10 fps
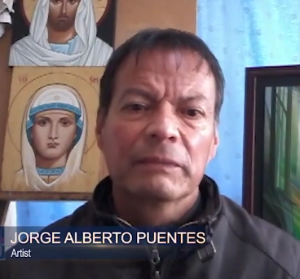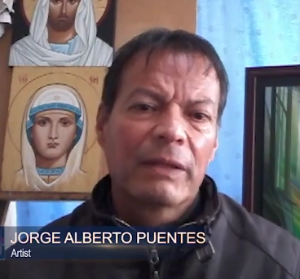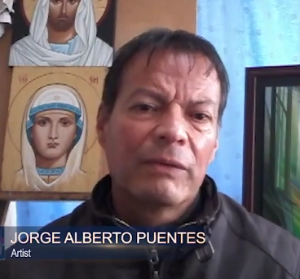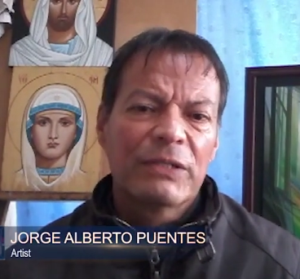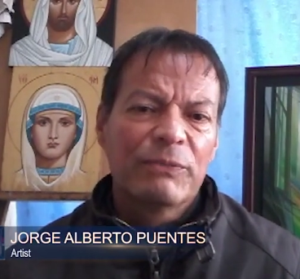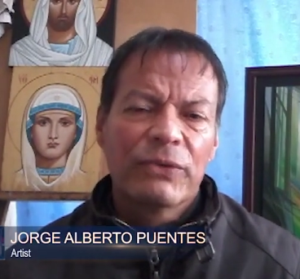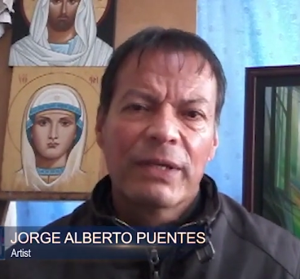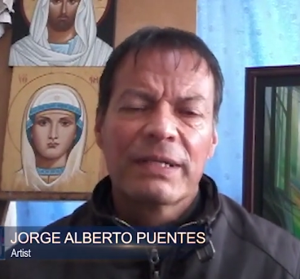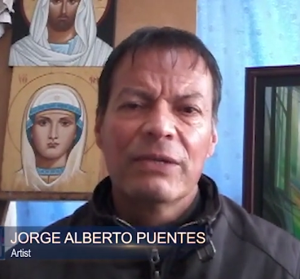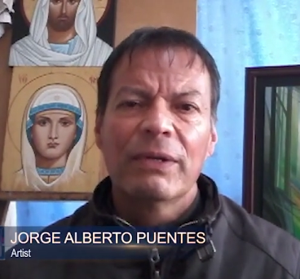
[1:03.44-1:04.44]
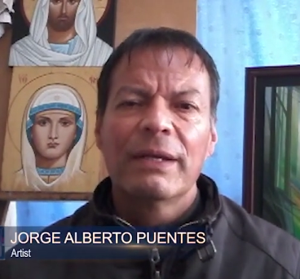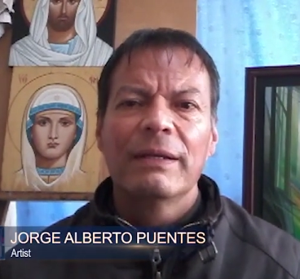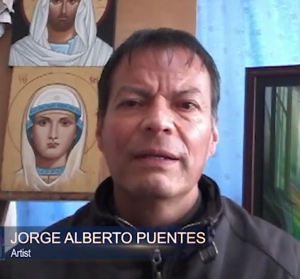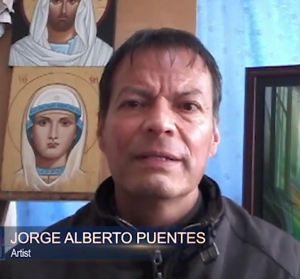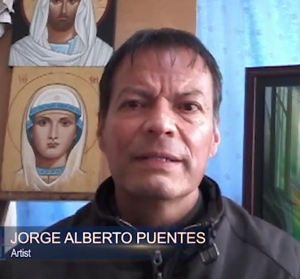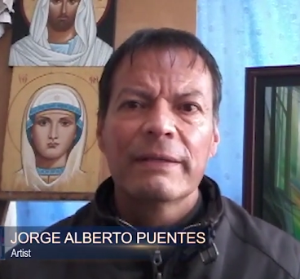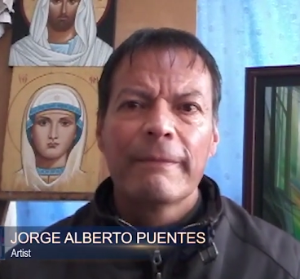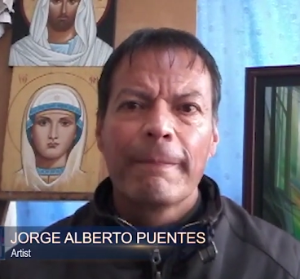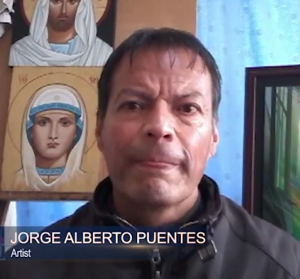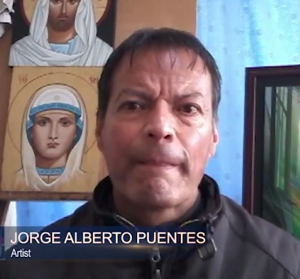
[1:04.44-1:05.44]
Speaker 1: A person who wasn't very close to the
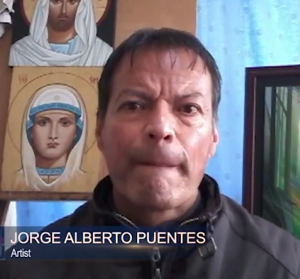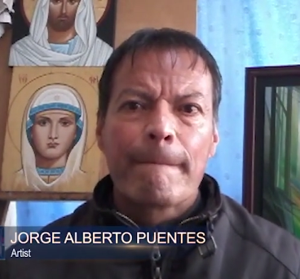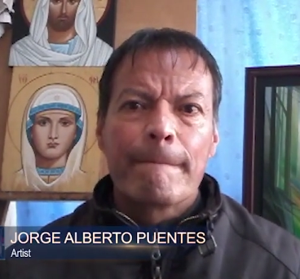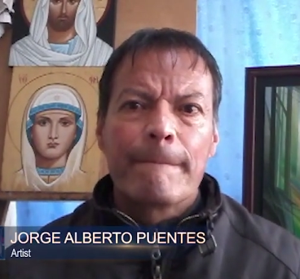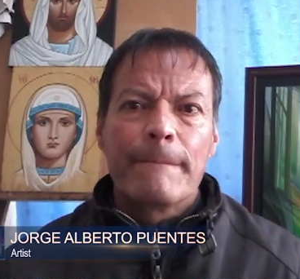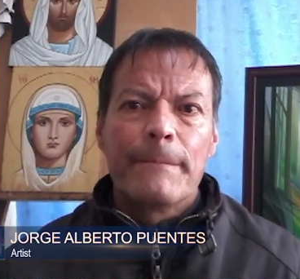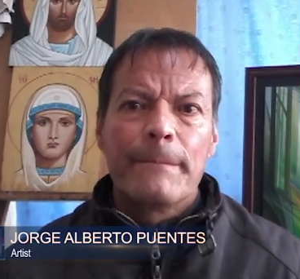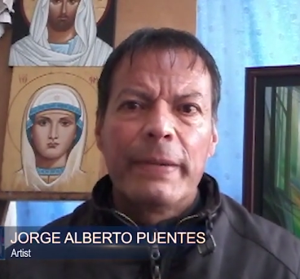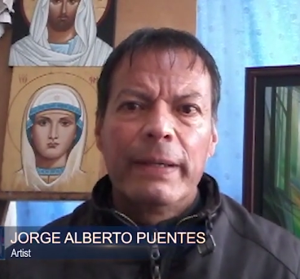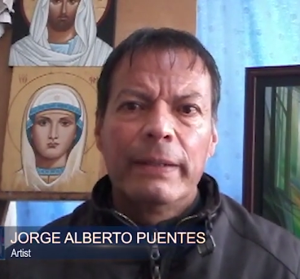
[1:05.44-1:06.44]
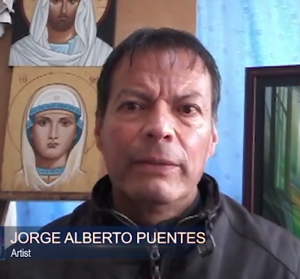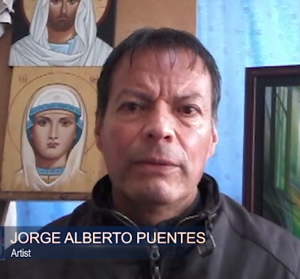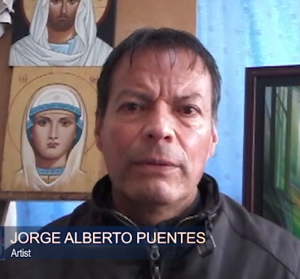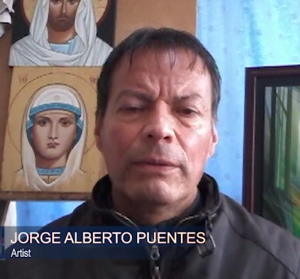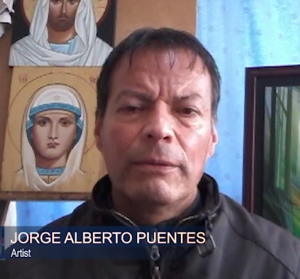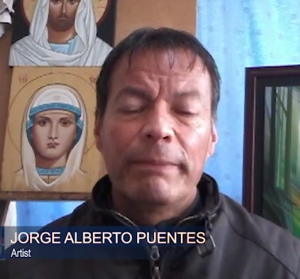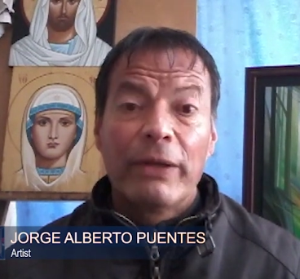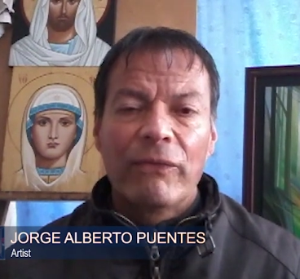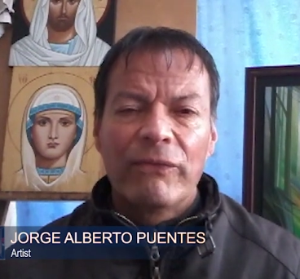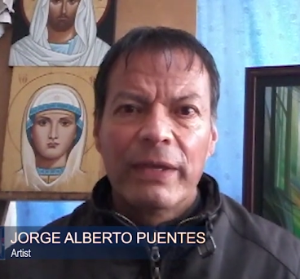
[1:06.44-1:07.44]
church once came to my house and saw the
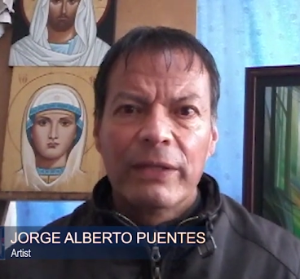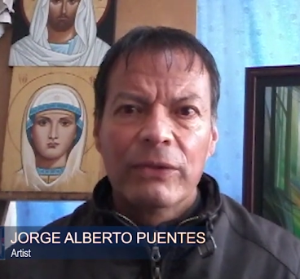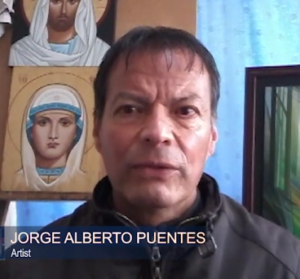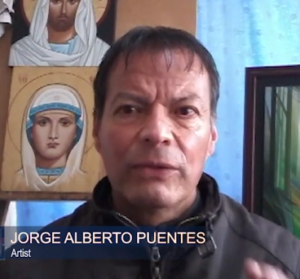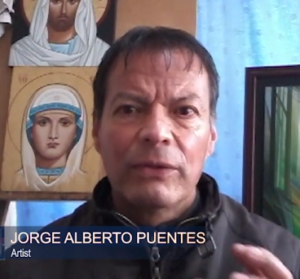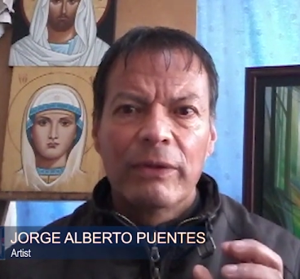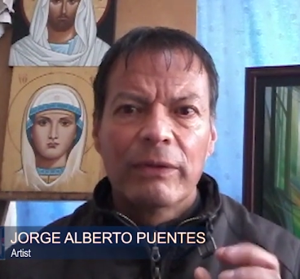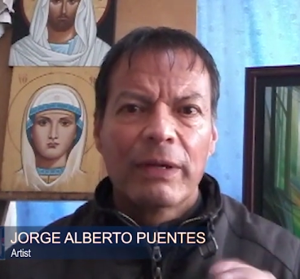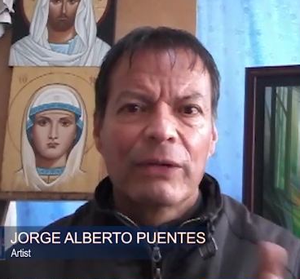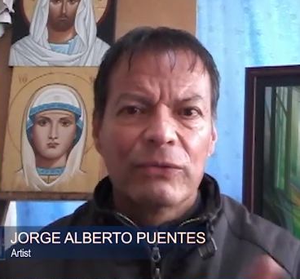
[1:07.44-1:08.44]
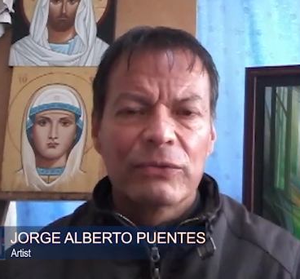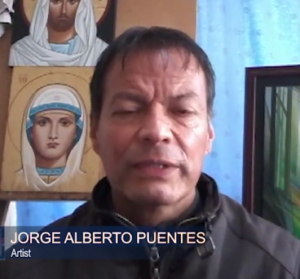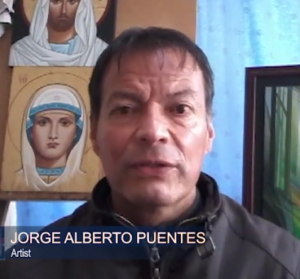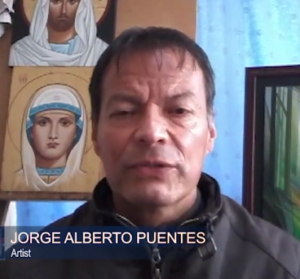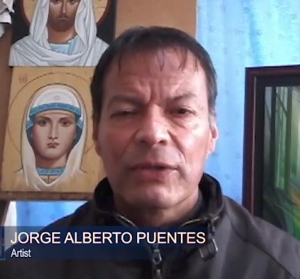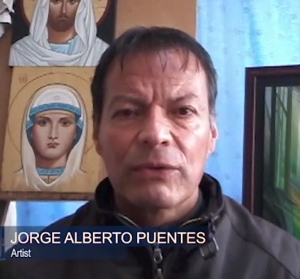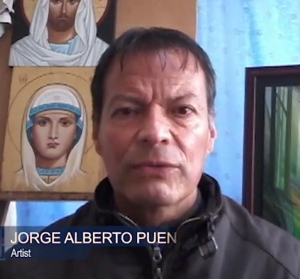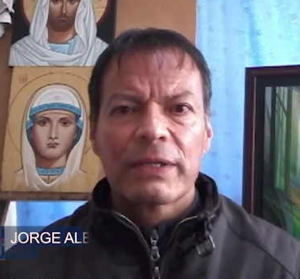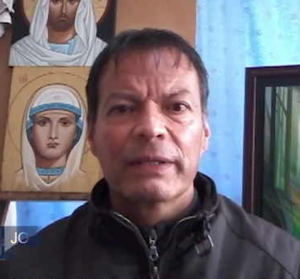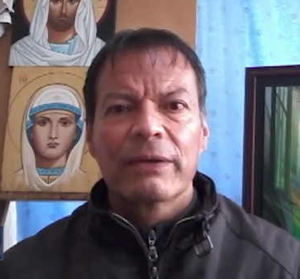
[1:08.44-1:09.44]
icons I have here. He later told me
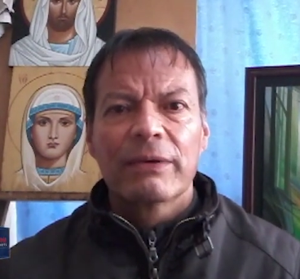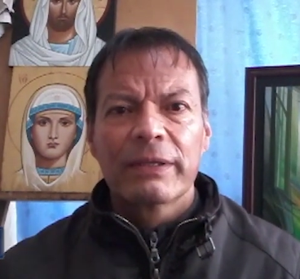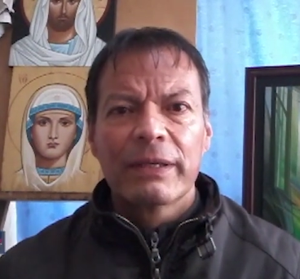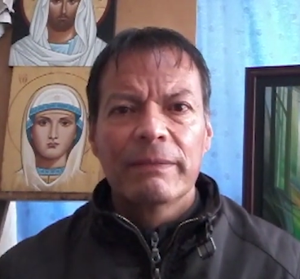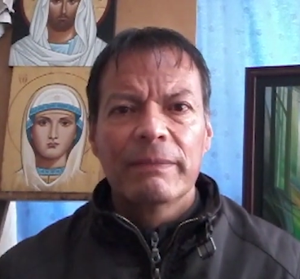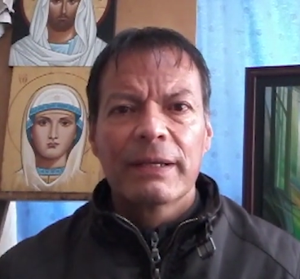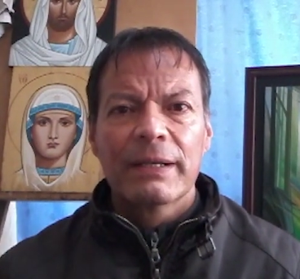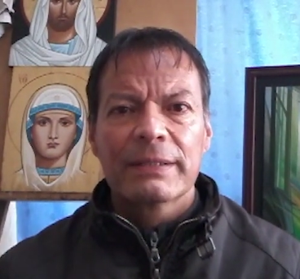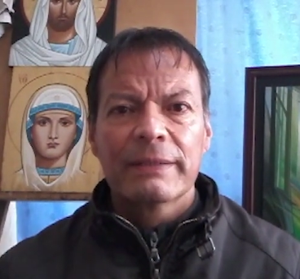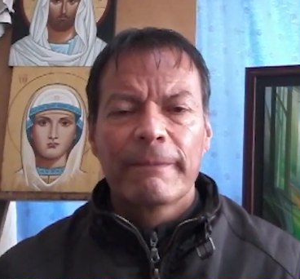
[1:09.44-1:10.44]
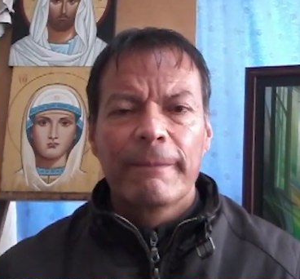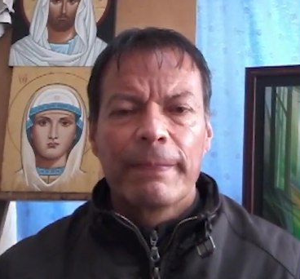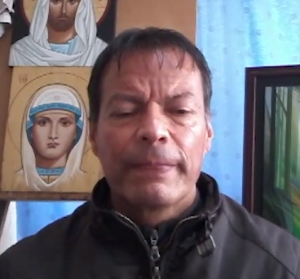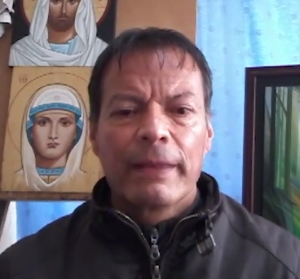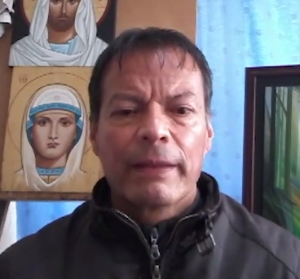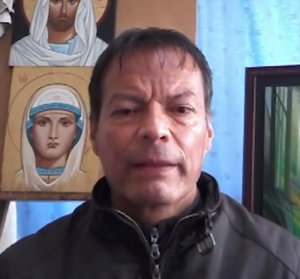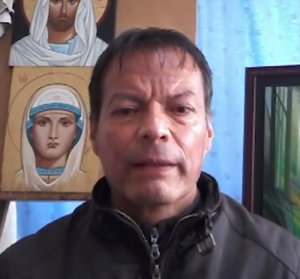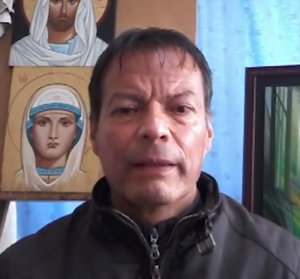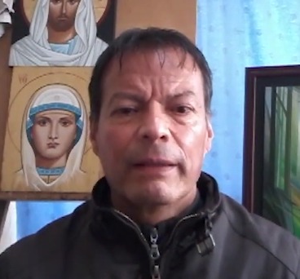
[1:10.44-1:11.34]
that seeing the icon impelled him to pray.